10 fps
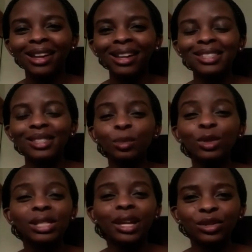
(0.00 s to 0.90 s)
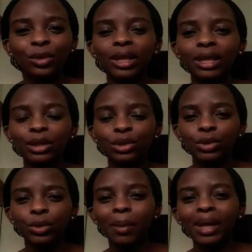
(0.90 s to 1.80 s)
It's the most natural thing to
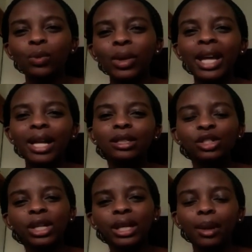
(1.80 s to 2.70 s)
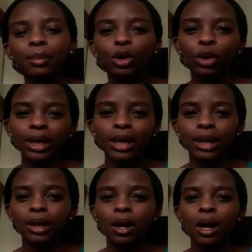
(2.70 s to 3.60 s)
do. But when LG came knocking,